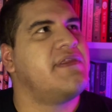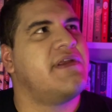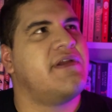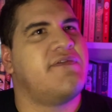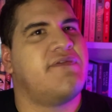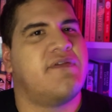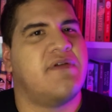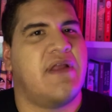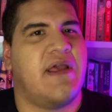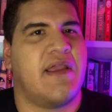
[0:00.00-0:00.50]
there
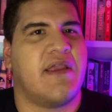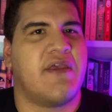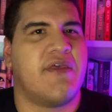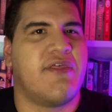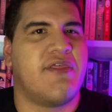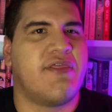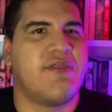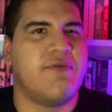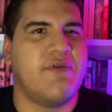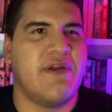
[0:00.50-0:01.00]
for like
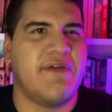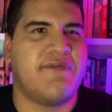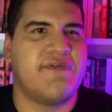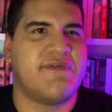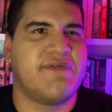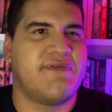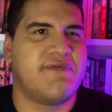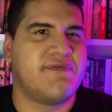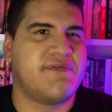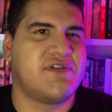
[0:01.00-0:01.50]

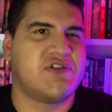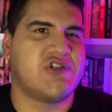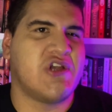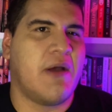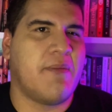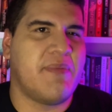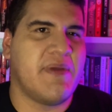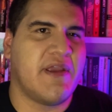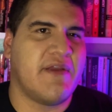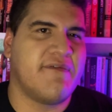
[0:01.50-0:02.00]
thrift
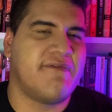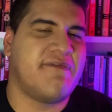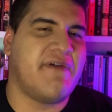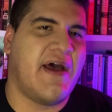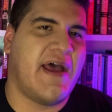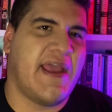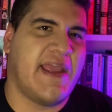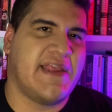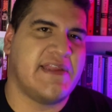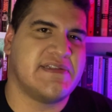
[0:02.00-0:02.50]
shopping
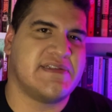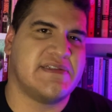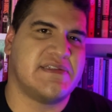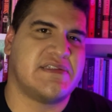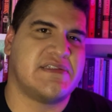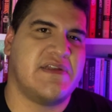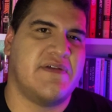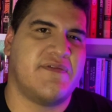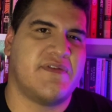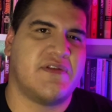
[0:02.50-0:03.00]
finds and
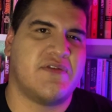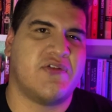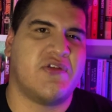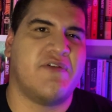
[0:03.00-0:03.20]
stuff,